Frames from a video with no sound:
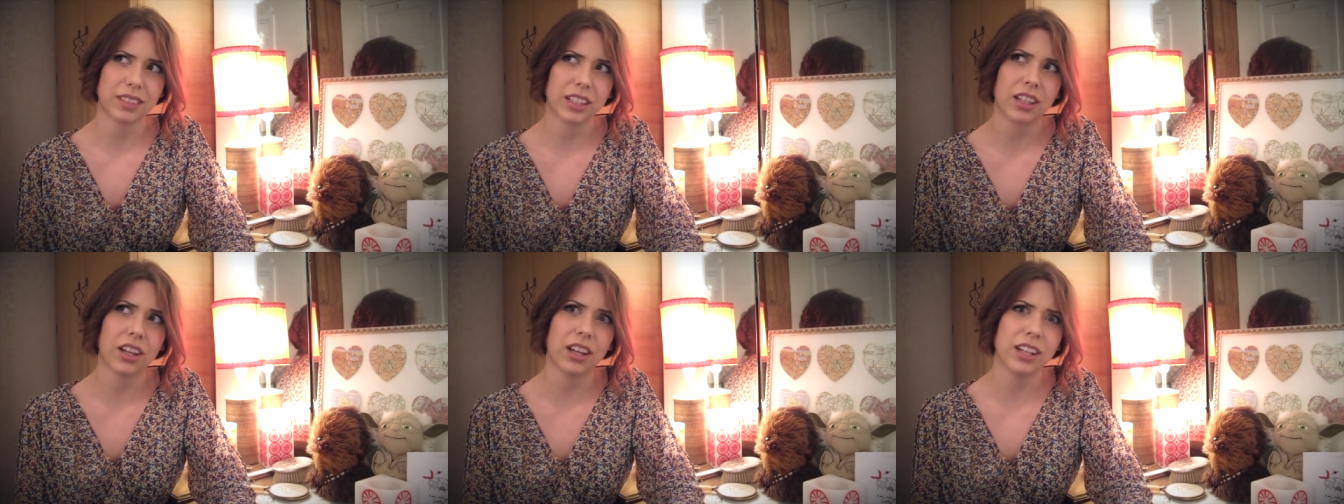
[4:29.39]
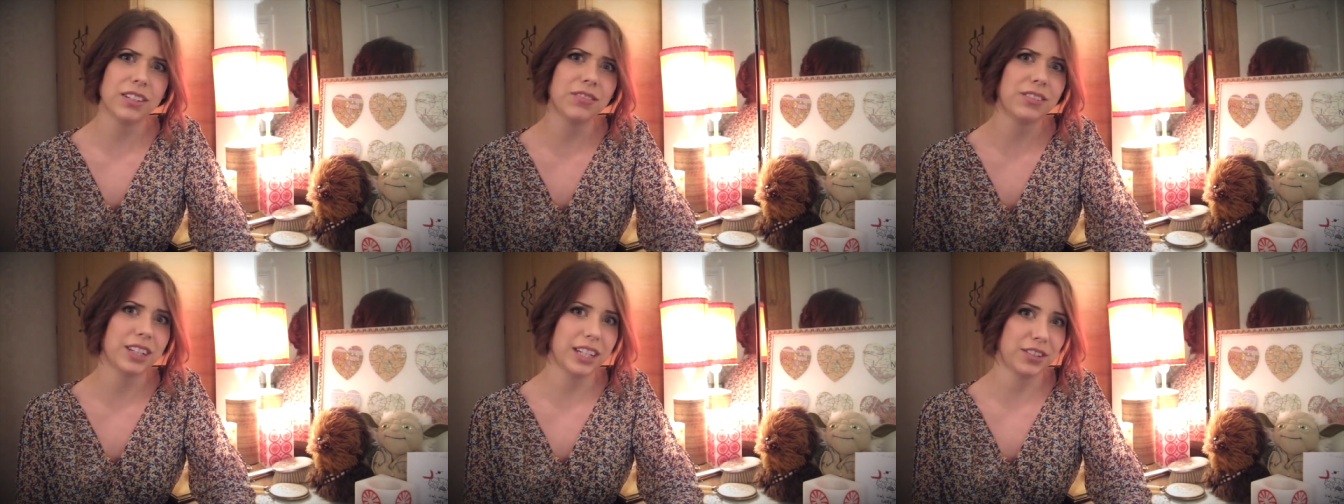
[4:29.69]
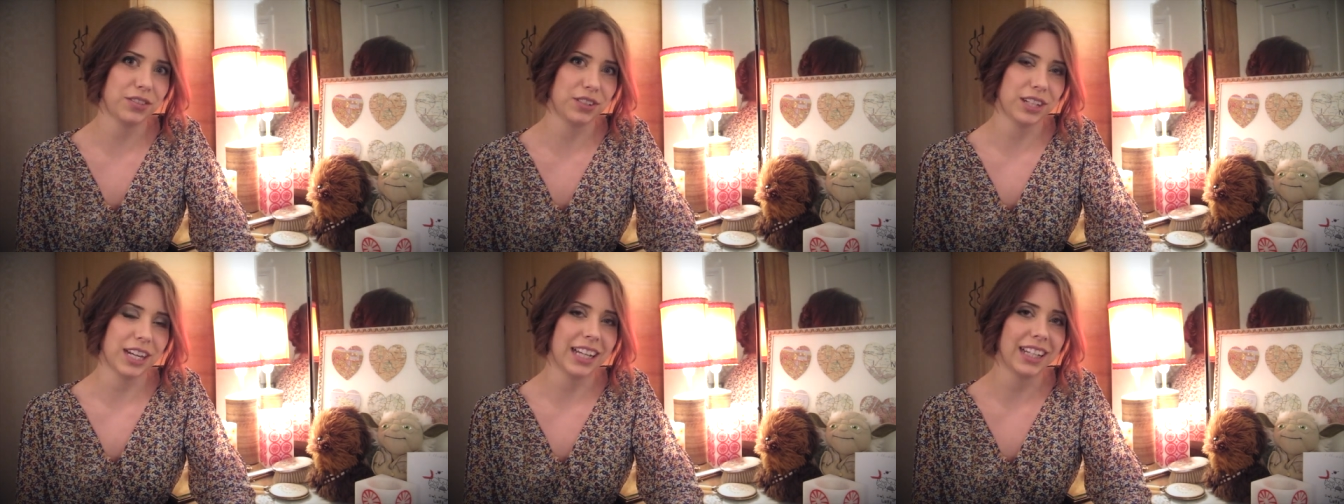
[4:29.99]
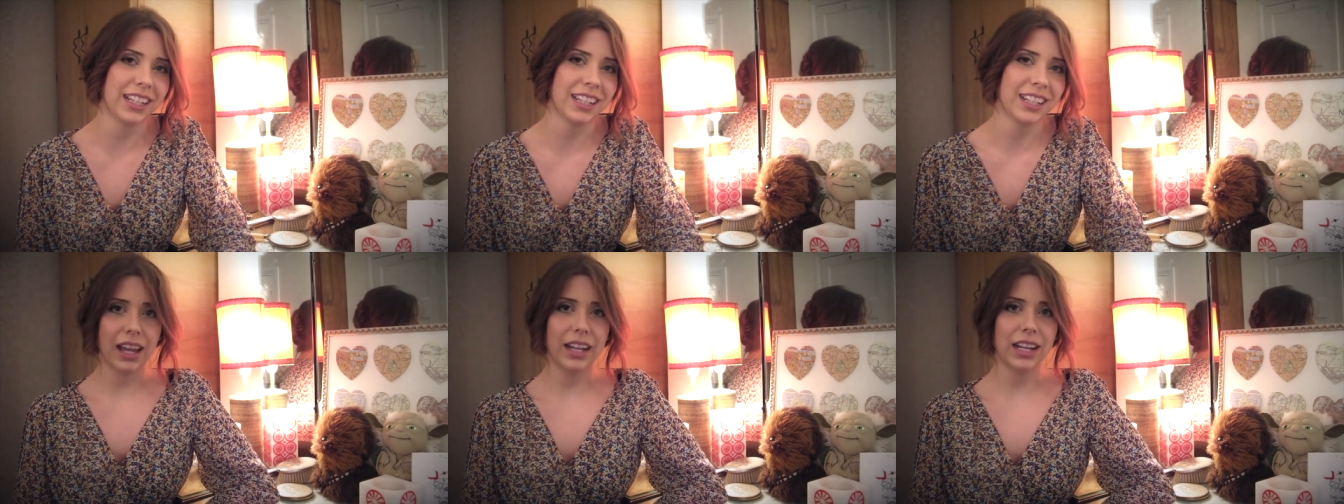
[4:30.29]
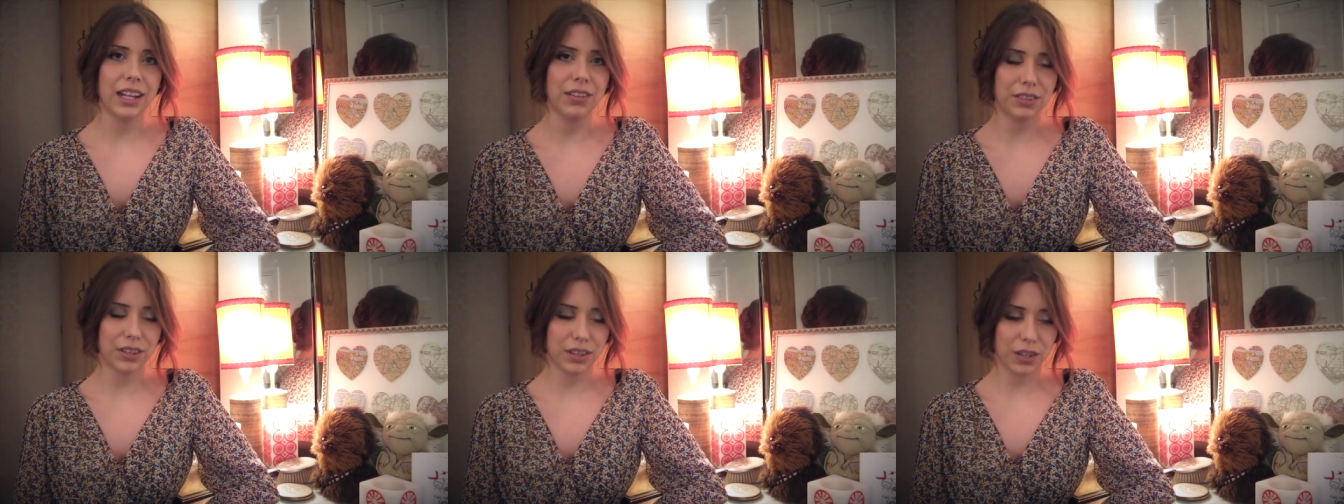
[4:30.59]
Kind of literally.
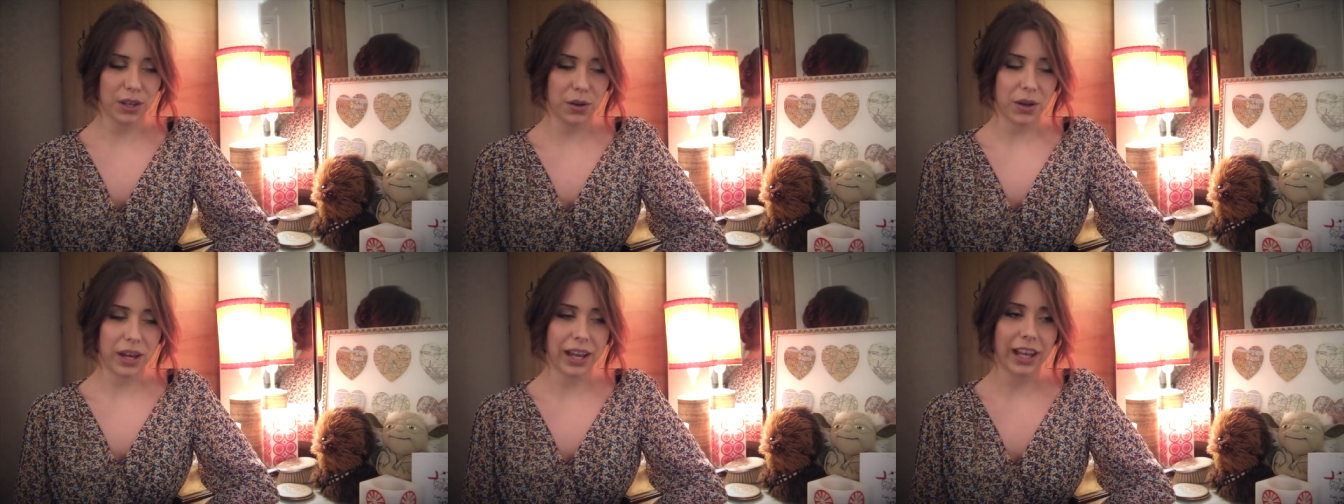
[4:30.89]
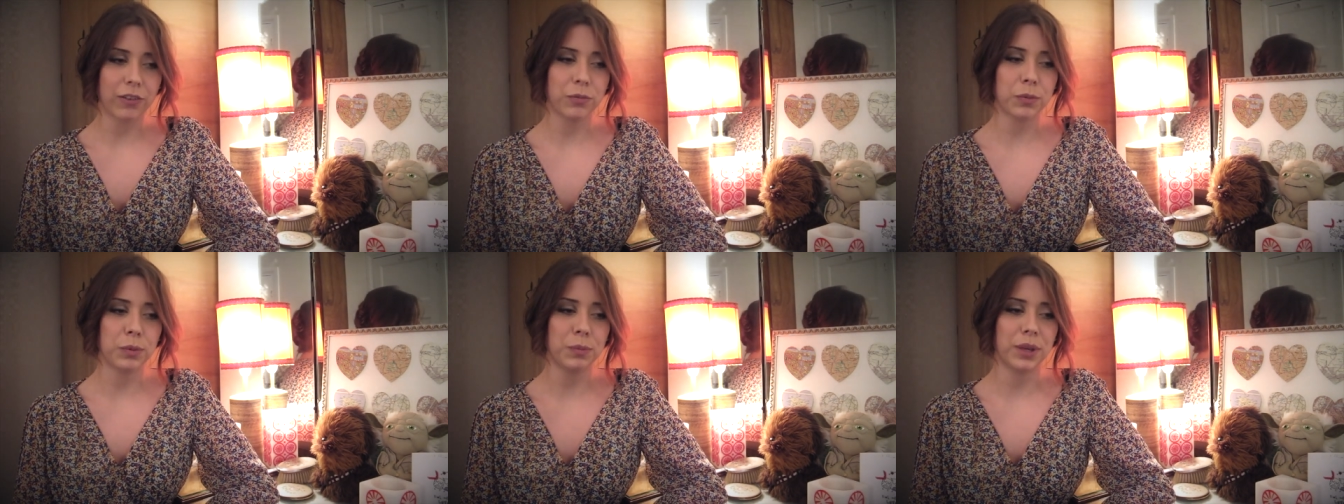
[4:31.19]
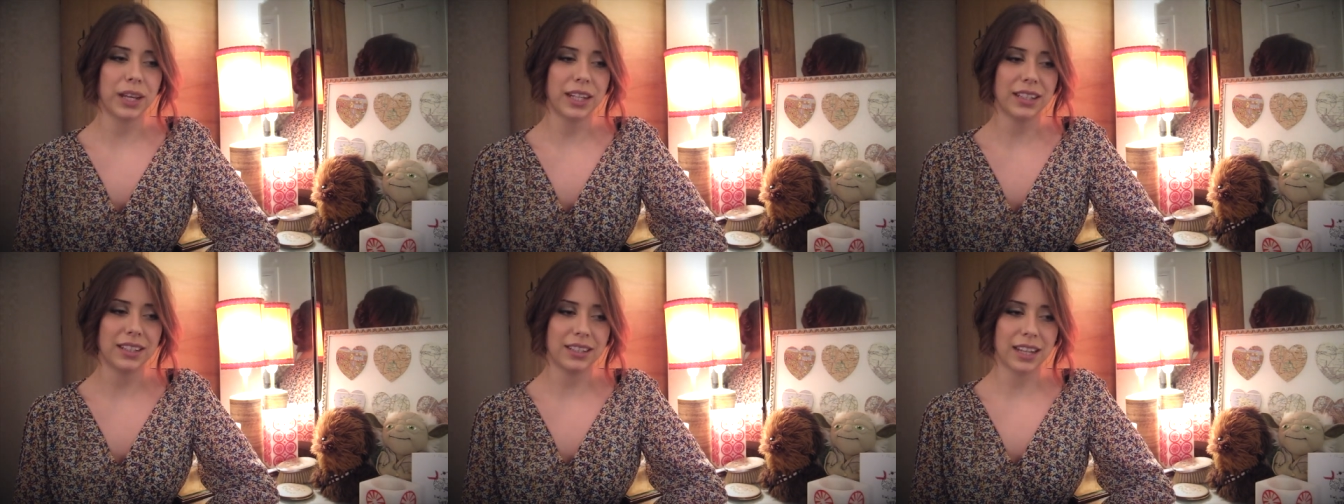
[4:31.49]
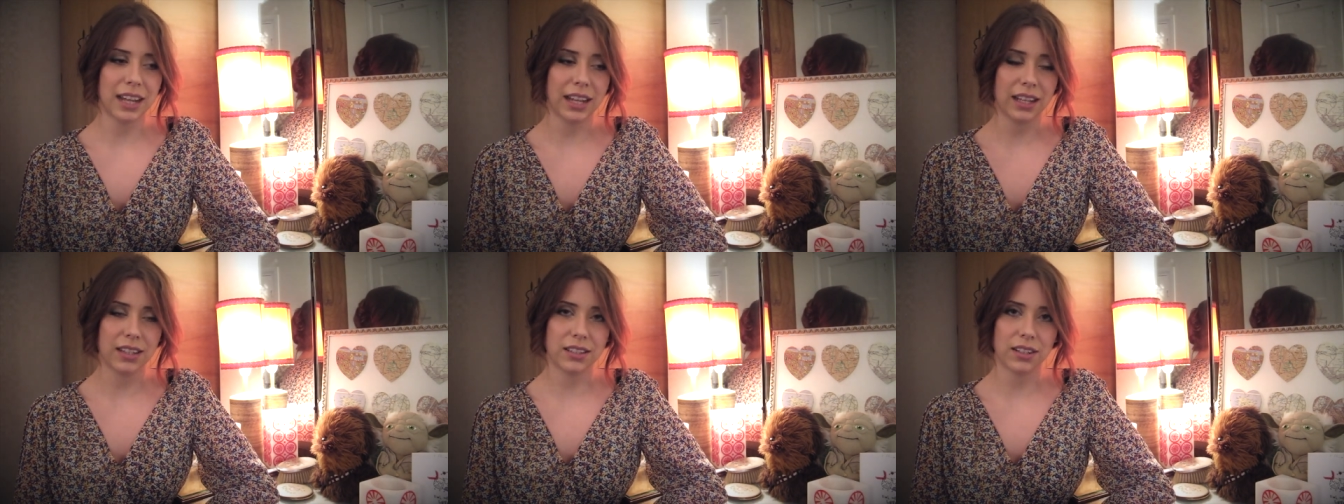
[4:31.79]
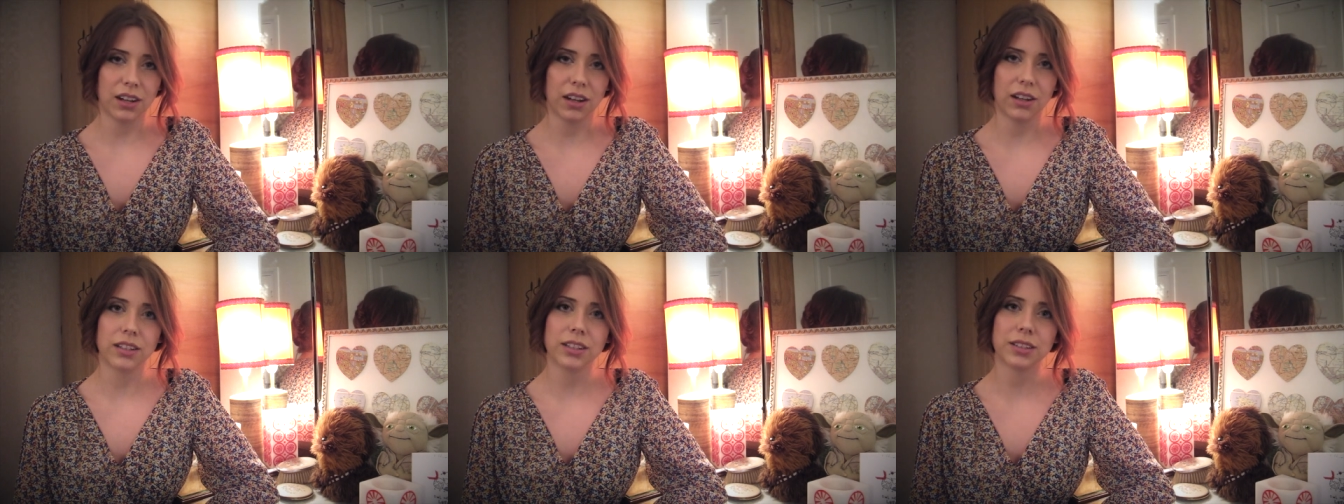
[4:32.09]
And even though I have been made to take
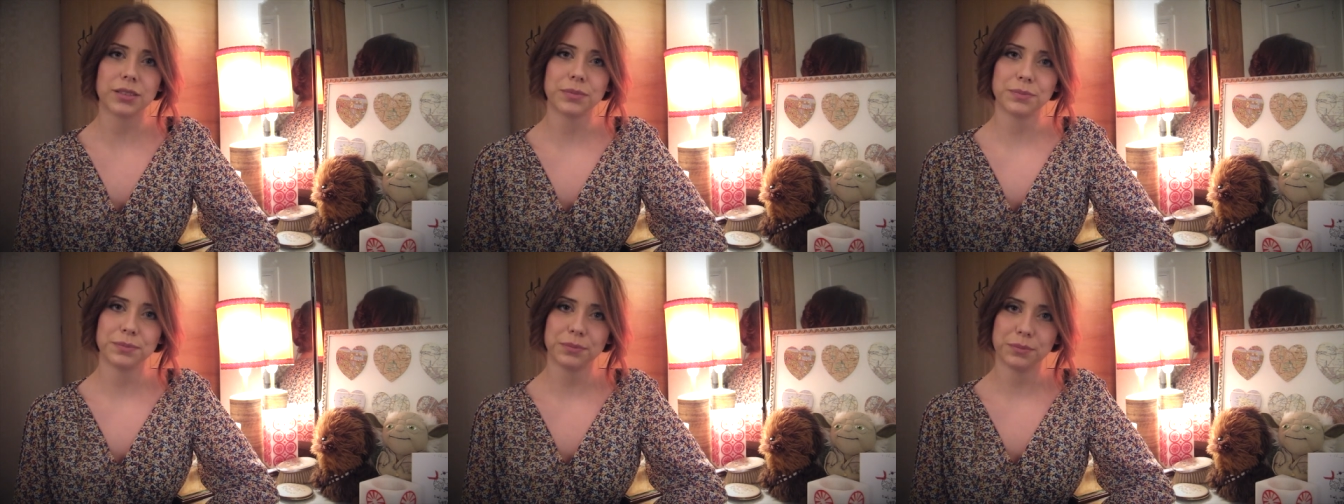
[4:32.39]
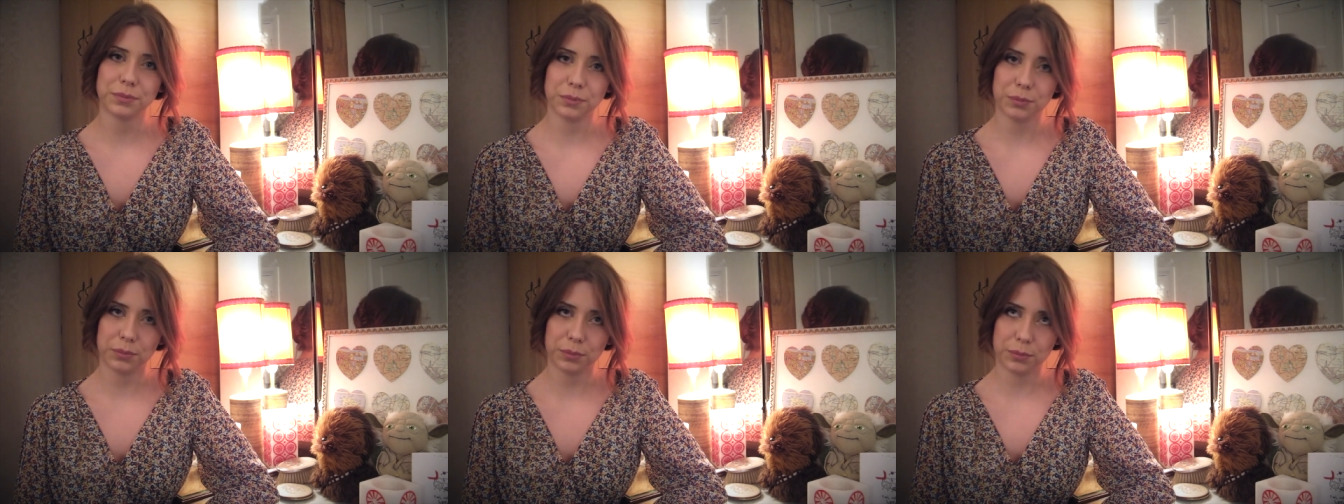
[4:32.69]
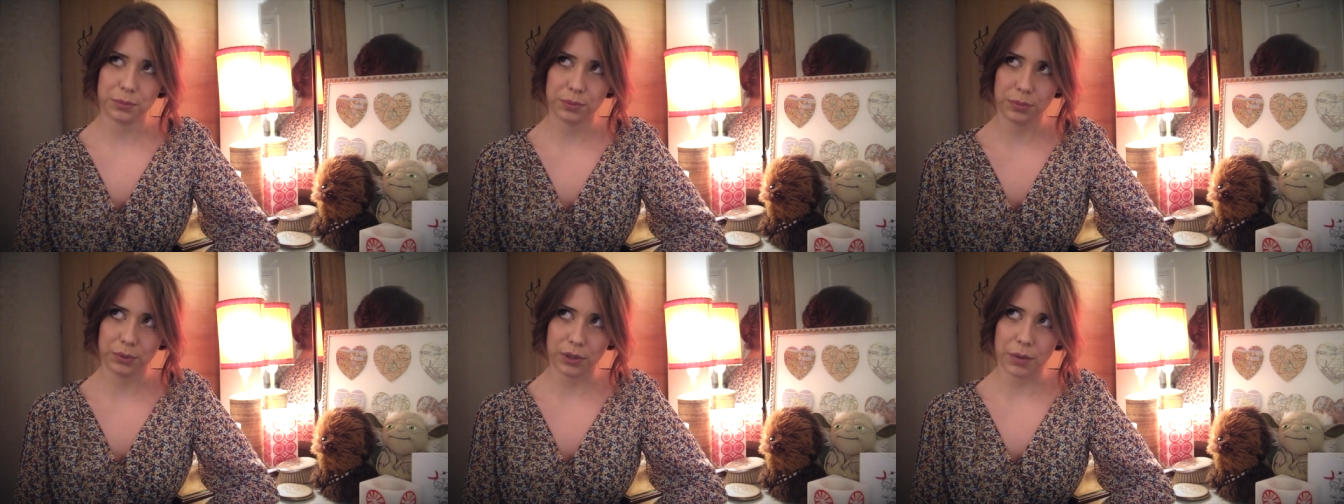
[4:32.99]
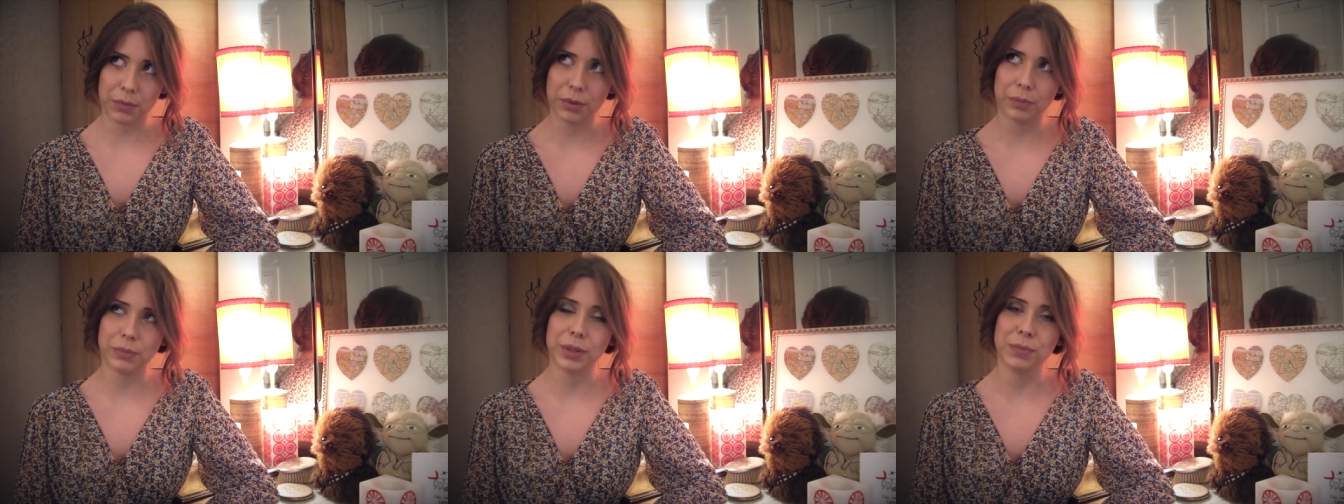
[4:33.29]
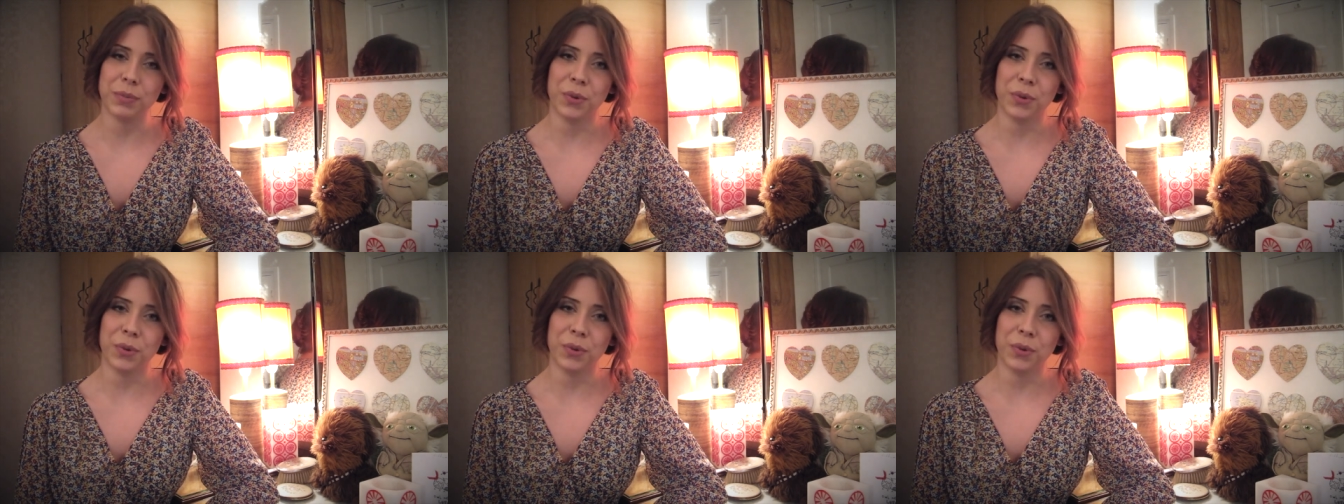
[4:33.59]
stock probably